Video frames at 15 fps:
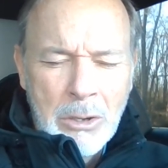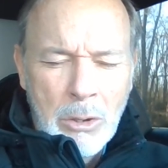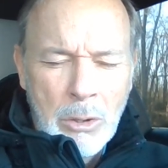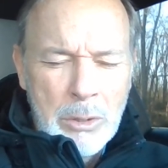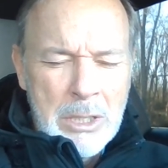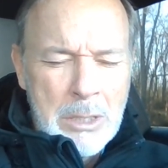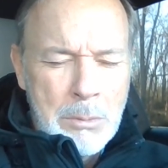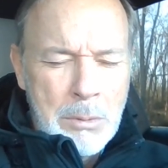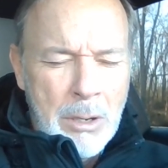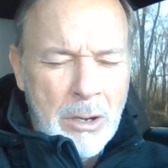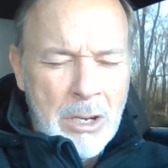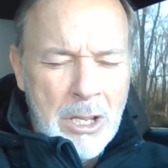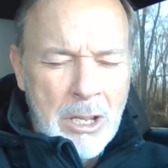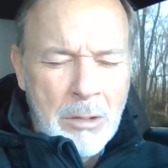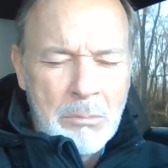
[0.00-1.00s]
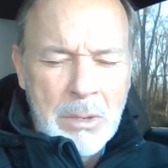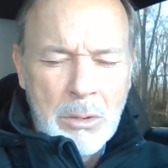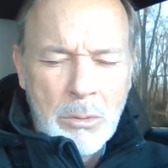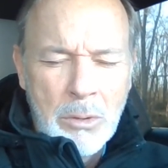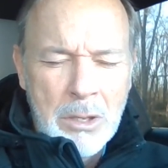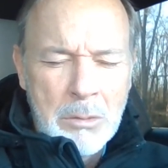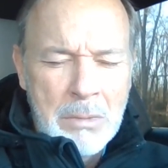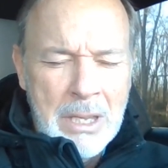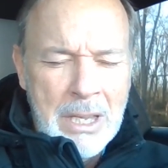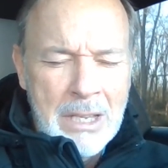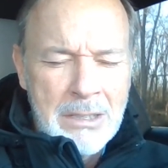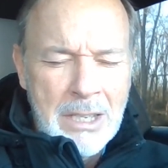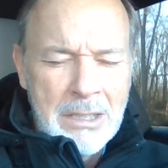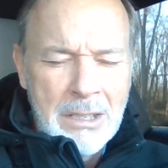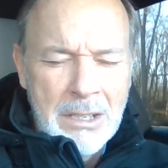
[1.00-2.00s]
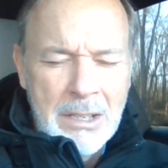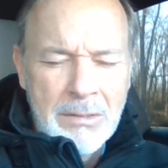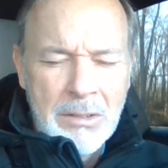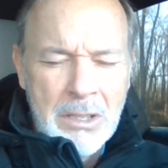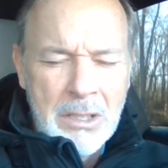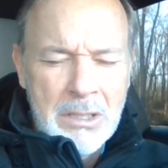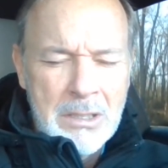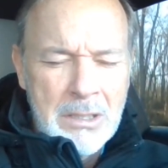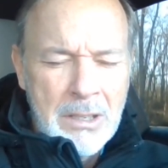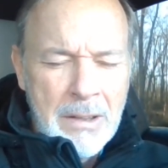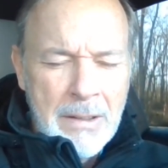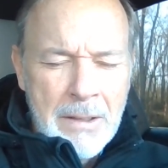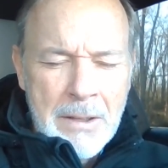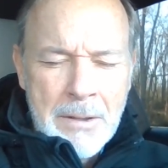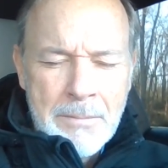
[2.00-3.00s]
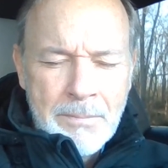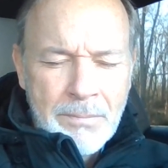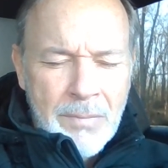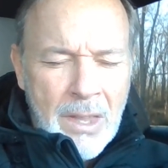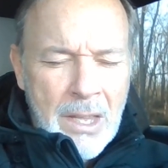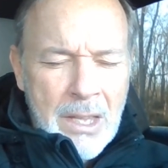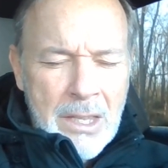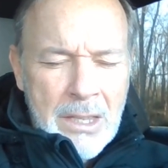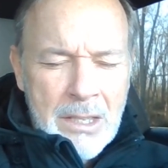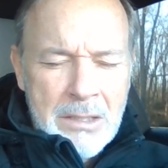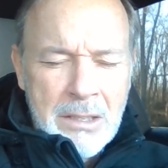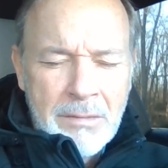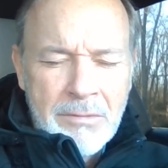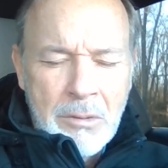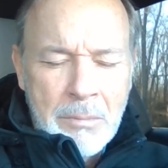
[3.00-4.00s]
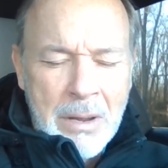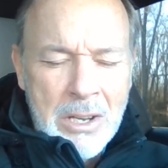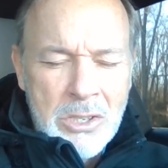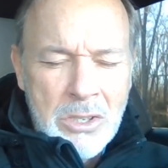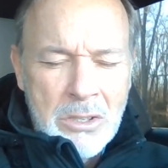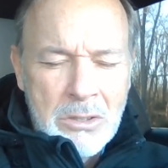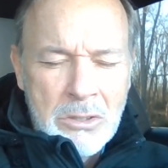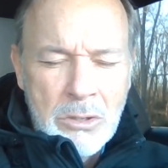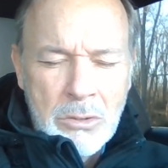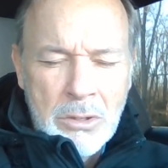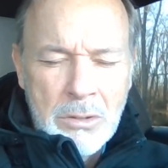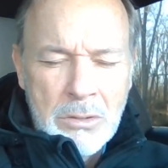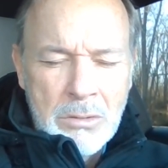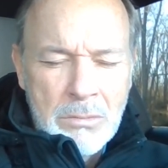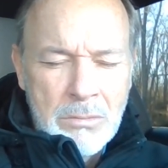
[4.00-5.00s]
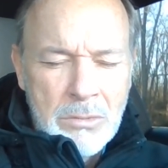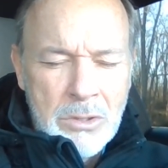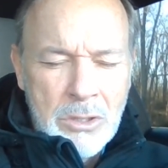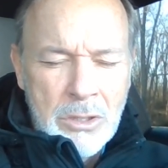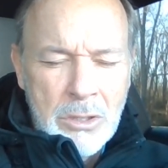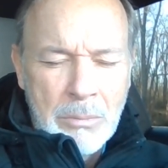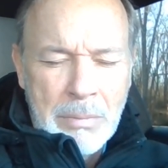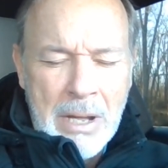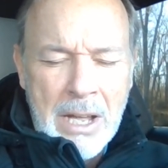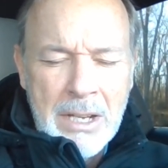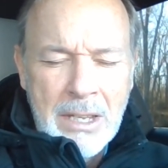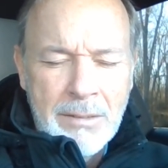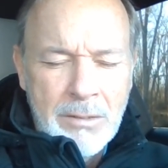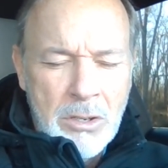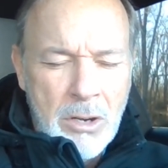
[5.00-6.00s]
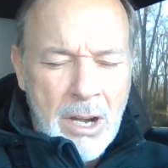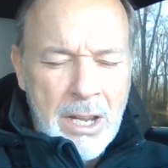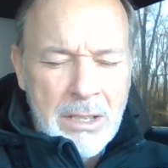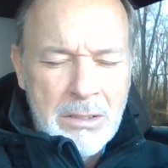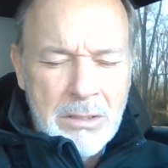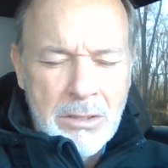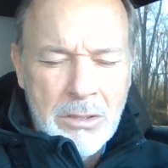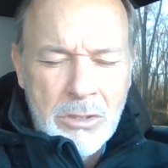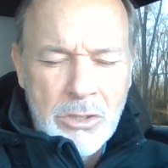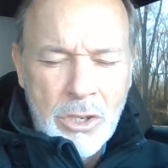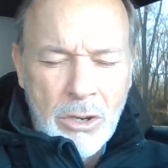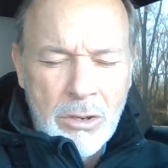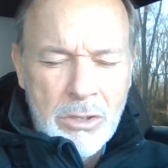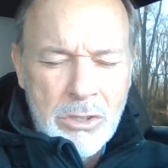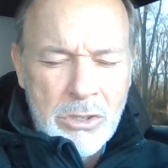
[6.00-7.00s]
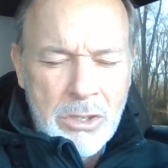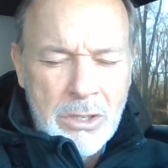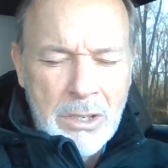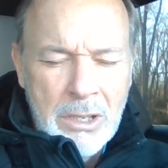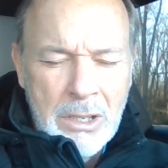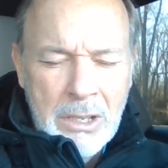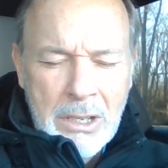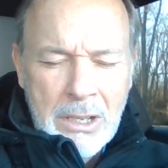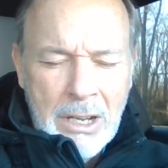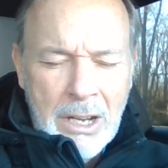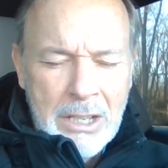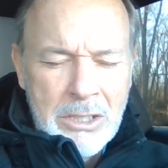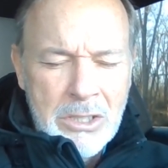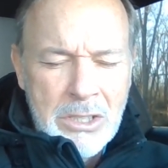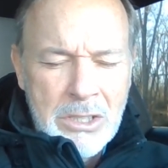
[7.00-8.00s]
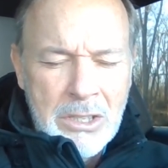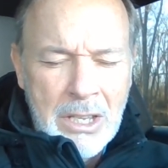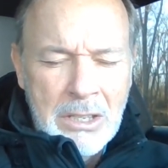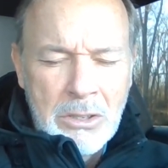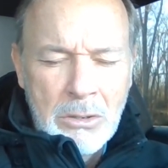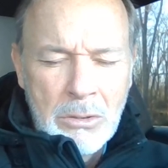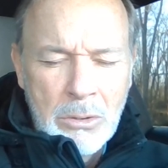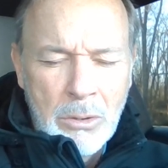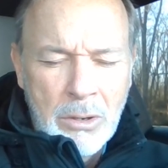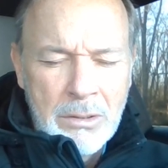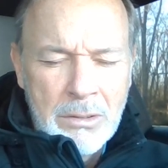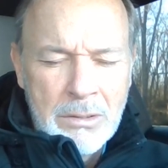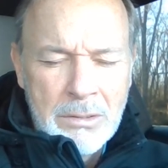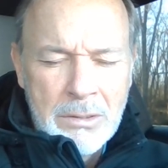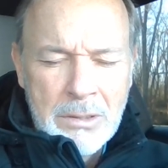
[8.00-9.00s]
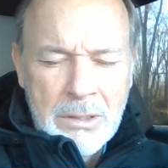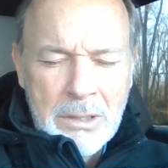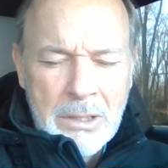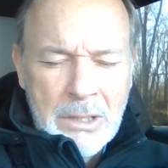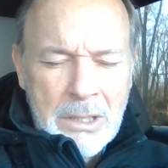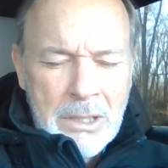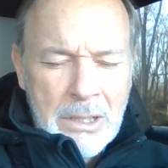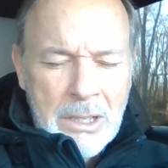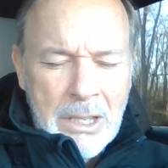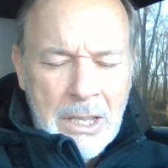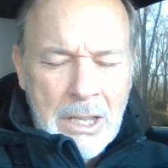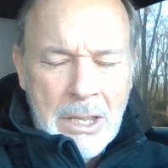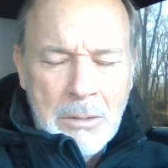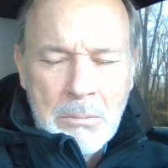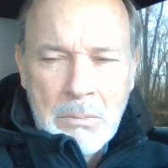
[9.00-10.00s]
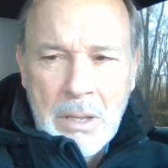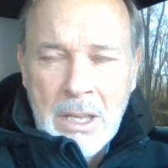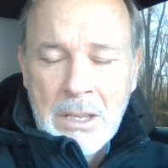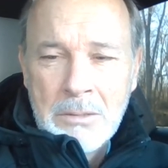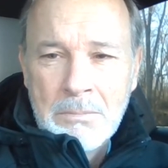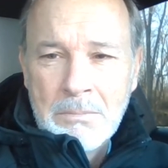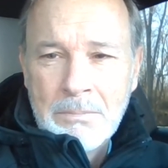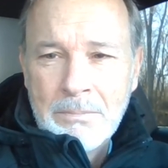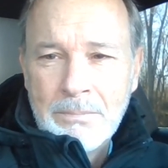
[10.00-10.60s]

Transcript: Holy Spirit, come be with me as I deliver this this information to the to the body of Christ, the church. I just thank you, Lord. Amen.